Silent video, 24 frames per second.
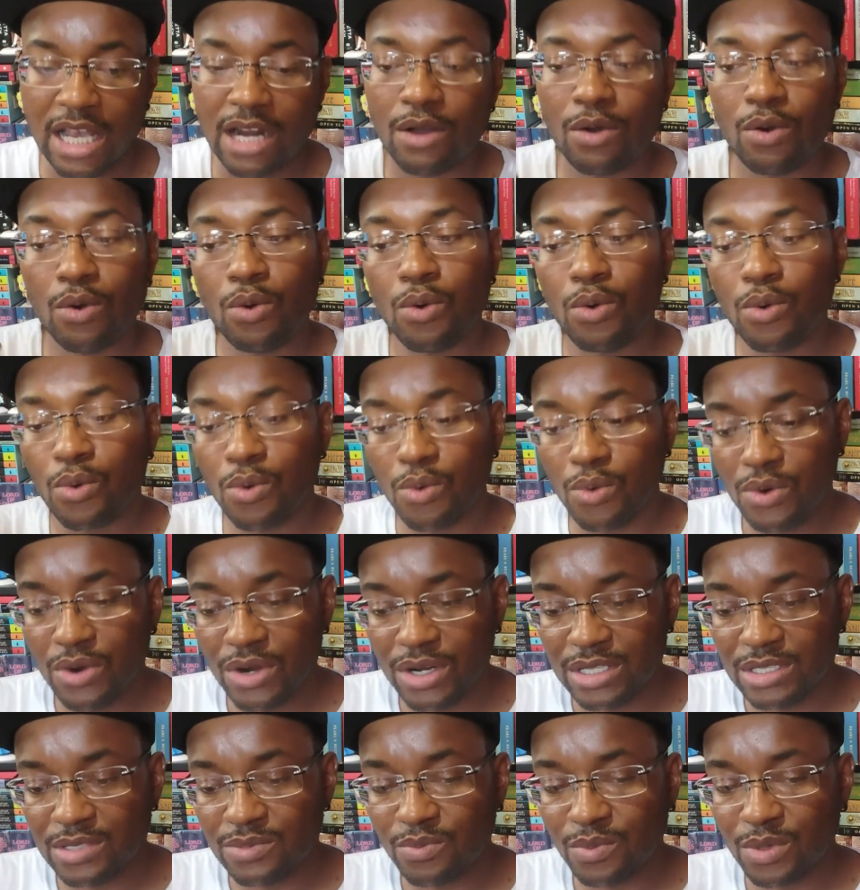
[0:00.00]
And of
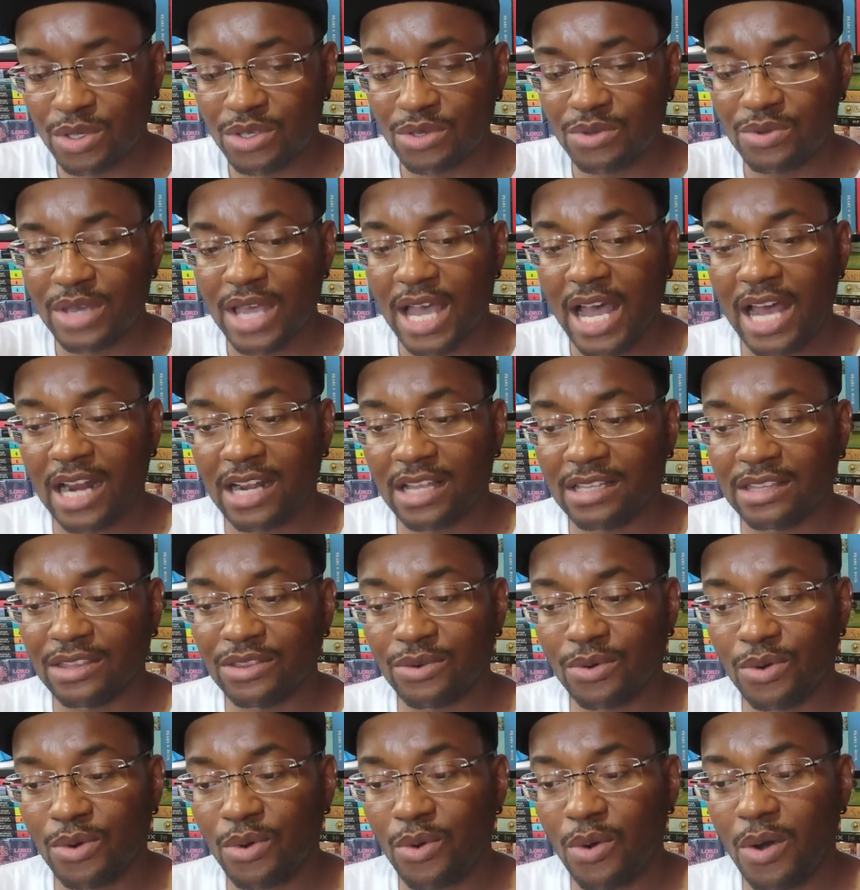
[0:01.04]
course, when you kind of
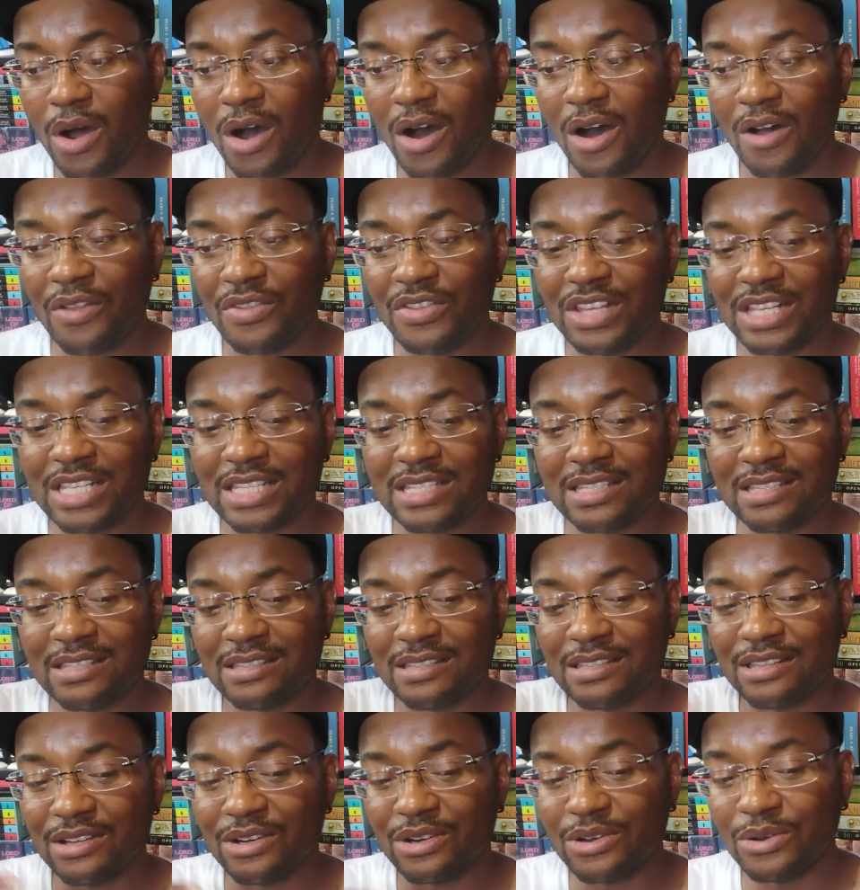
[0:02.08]
throw all
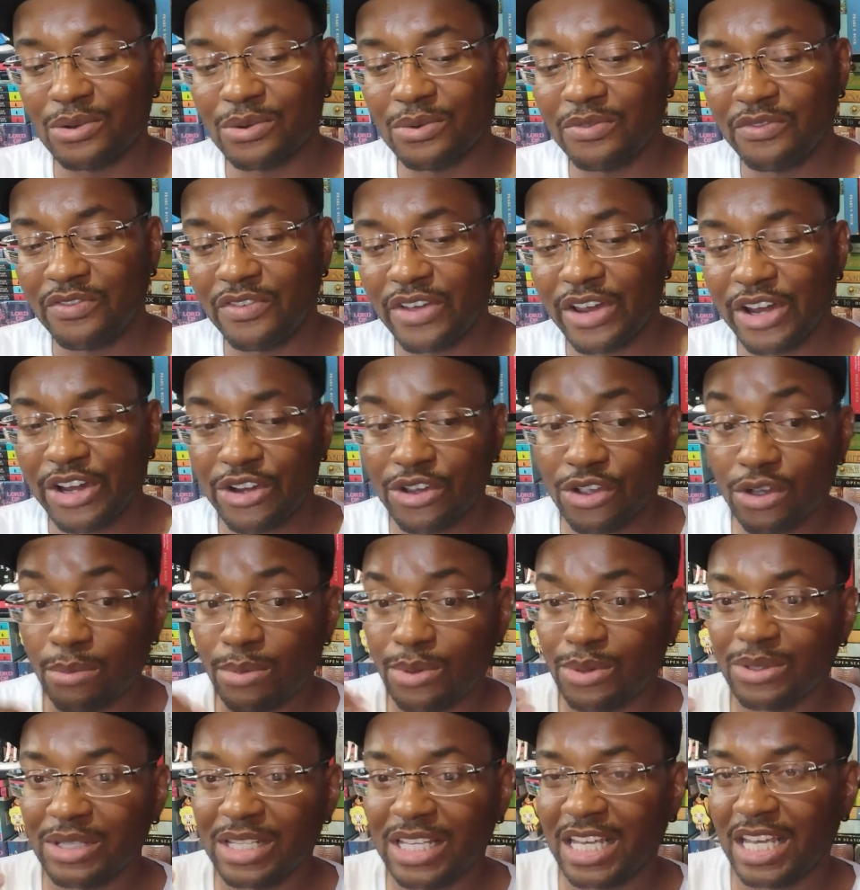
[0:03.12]
this little
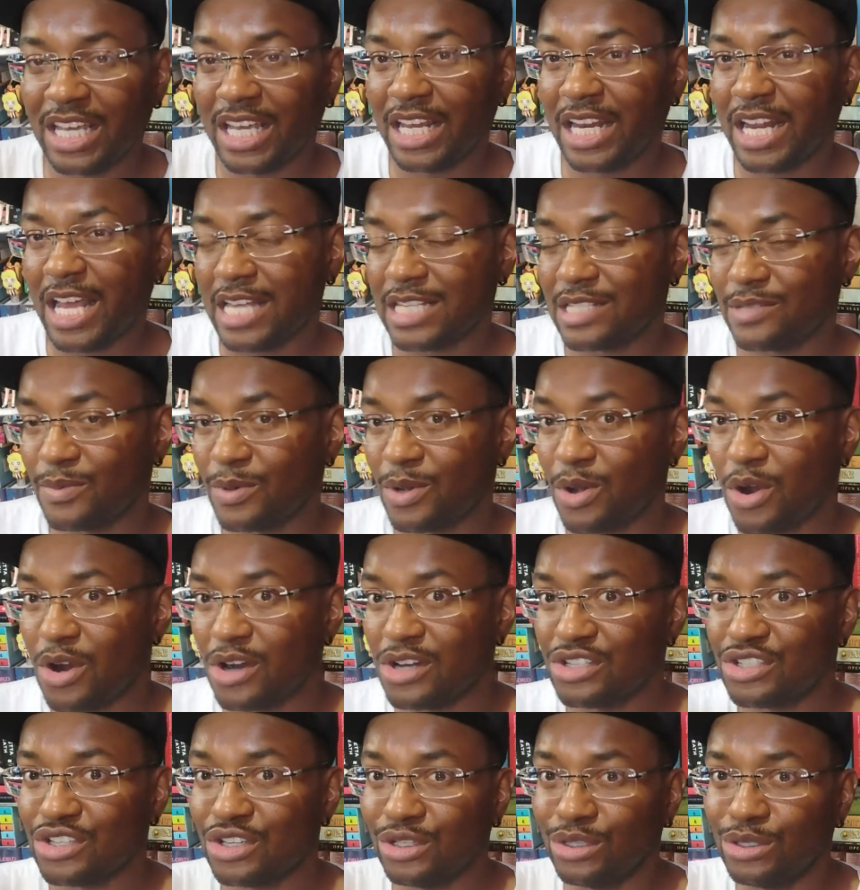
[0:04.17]
variable in as
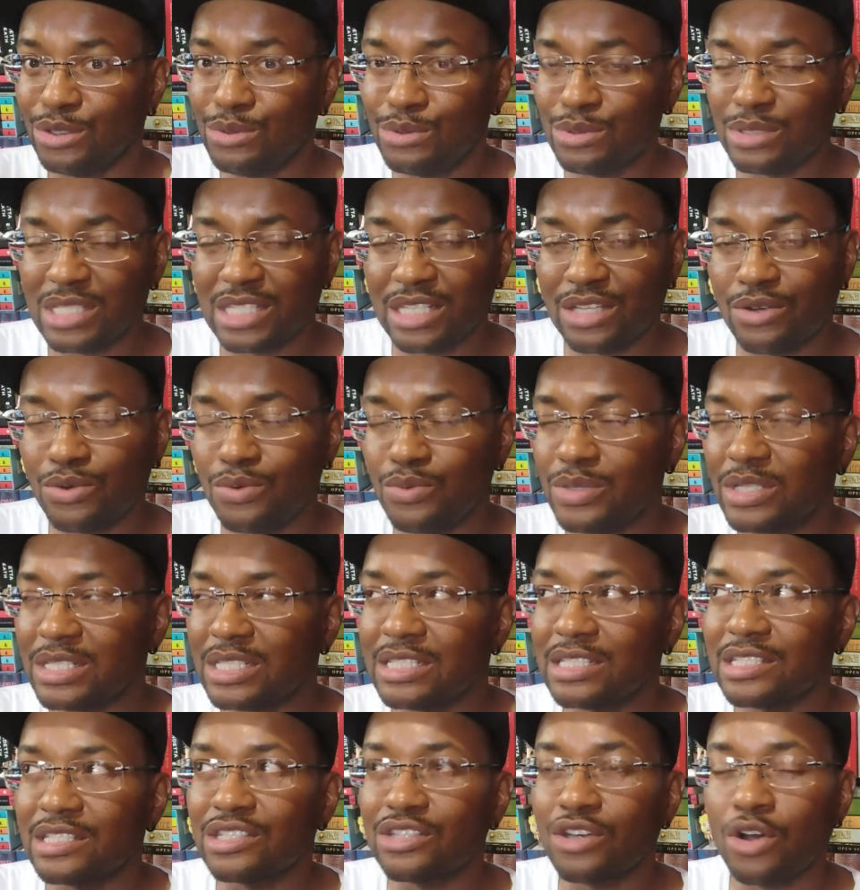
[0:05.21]
regards to Lucy, who
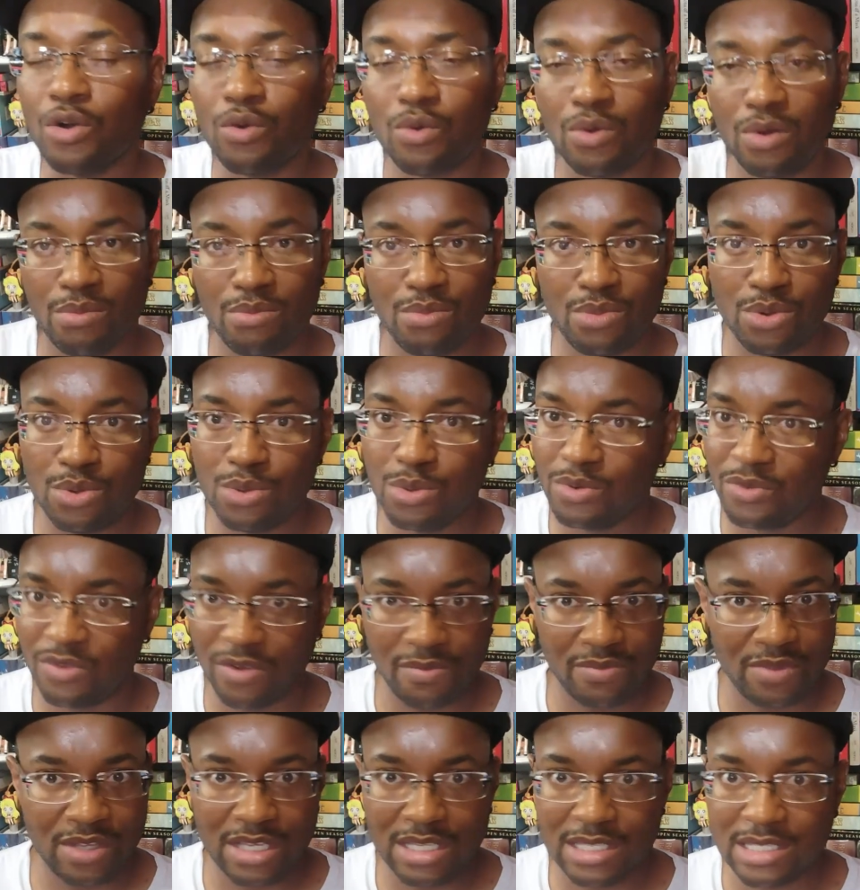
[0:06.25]
is so removed
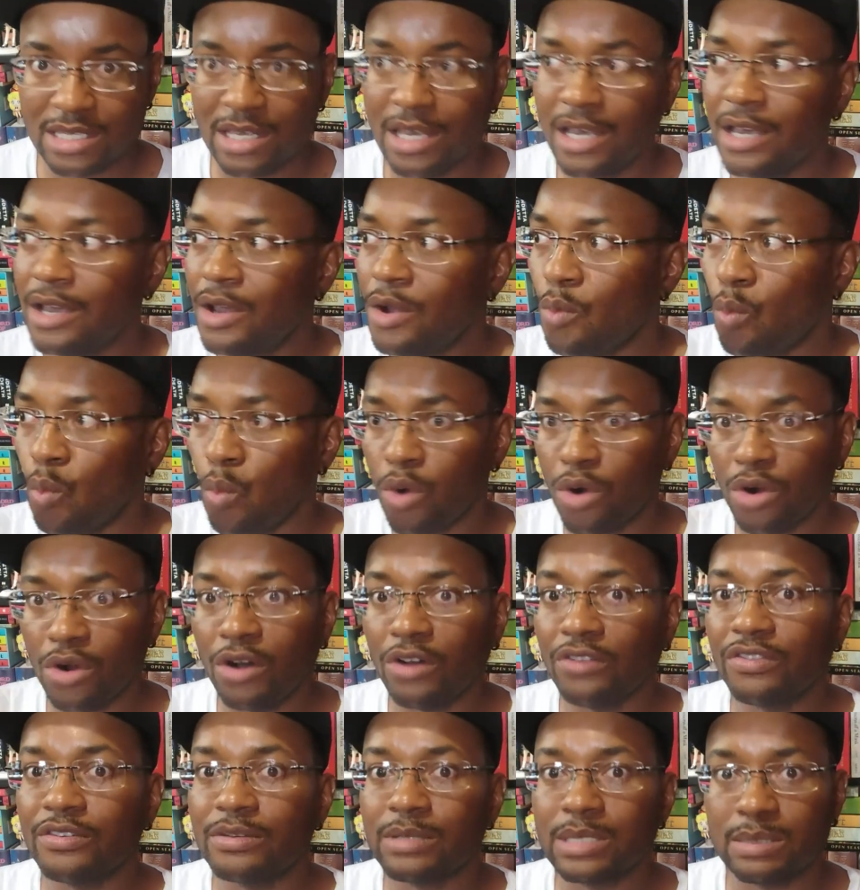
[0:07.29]
from this
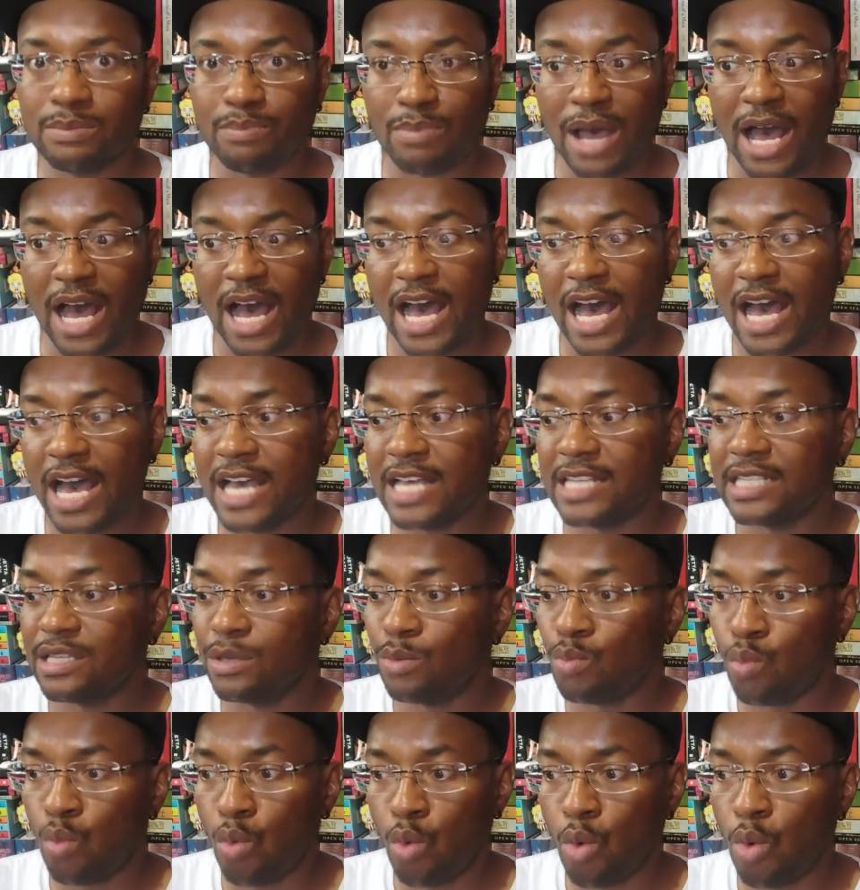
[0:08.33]
world of spies
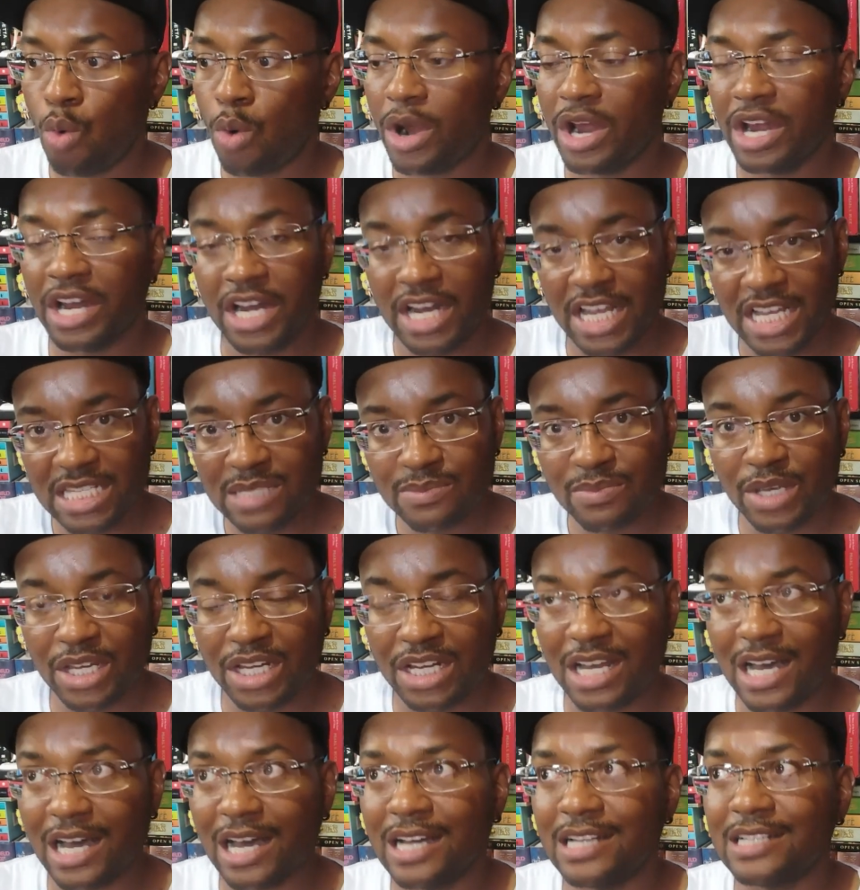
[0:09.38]
and war and
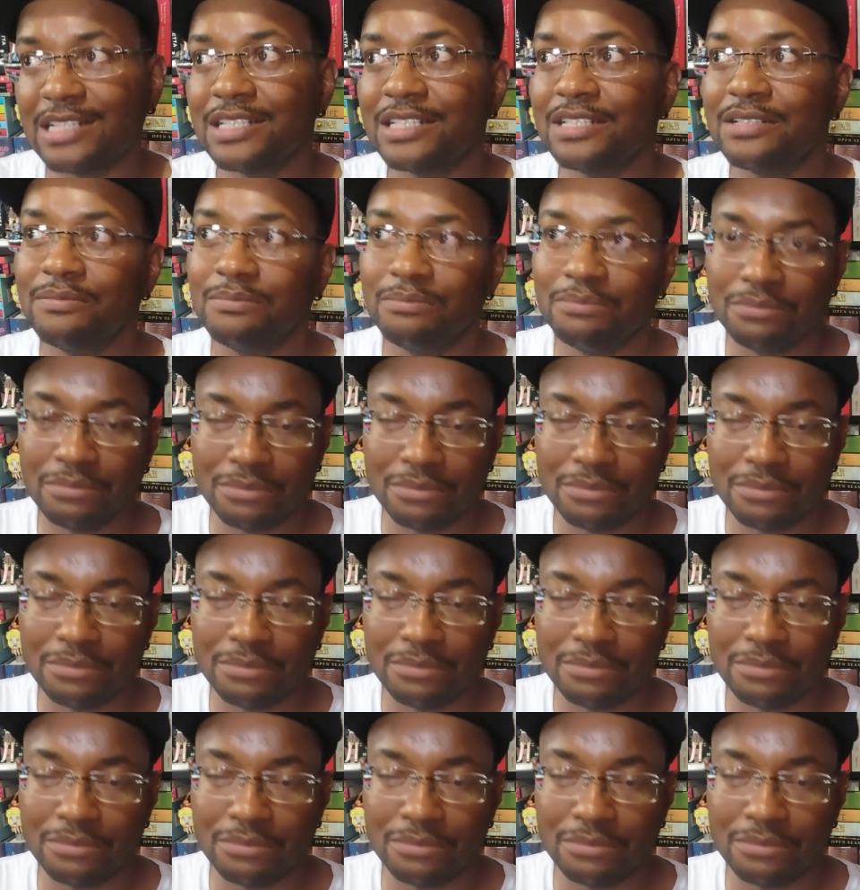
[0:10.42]
espionage,